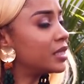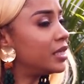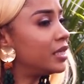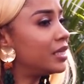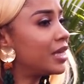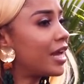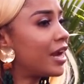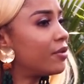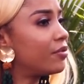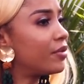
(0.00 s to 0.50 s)
He
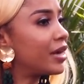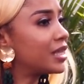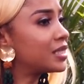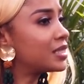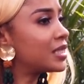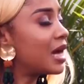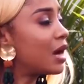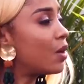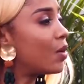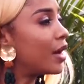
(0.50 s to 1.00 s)

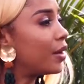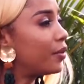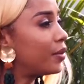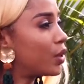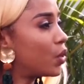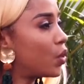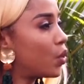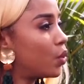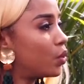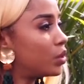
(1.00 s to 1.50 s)
directs how I
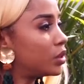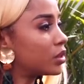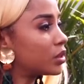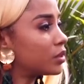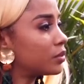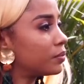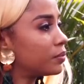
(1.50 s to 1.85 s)
record.